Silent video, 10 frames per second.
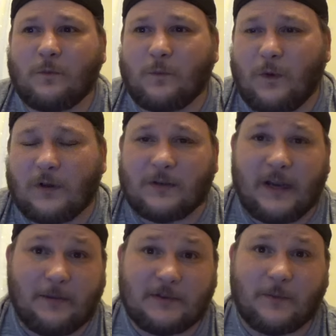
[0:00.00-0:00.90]
wasn't
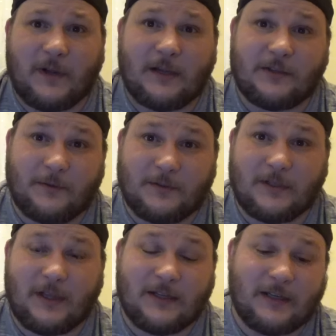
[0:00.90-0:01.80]
able to work due
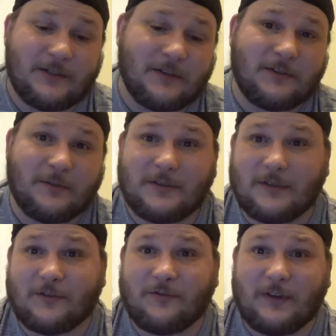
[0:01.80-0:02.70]
to the condition, due to
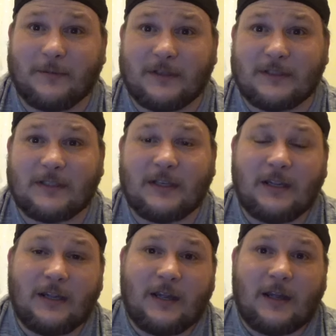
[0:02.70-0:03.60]
the treatment,
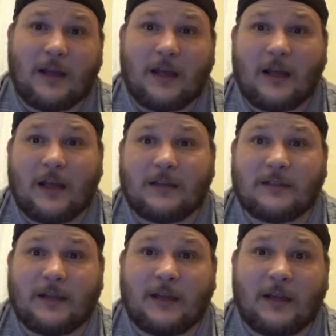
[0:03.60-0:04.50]

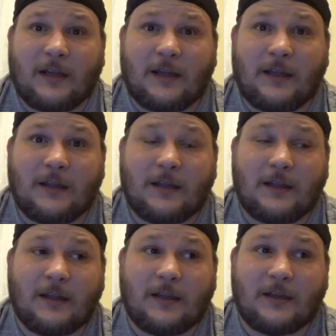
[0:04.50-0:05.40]
and uh,
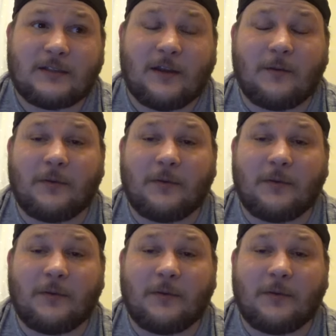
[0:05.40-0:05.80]
I started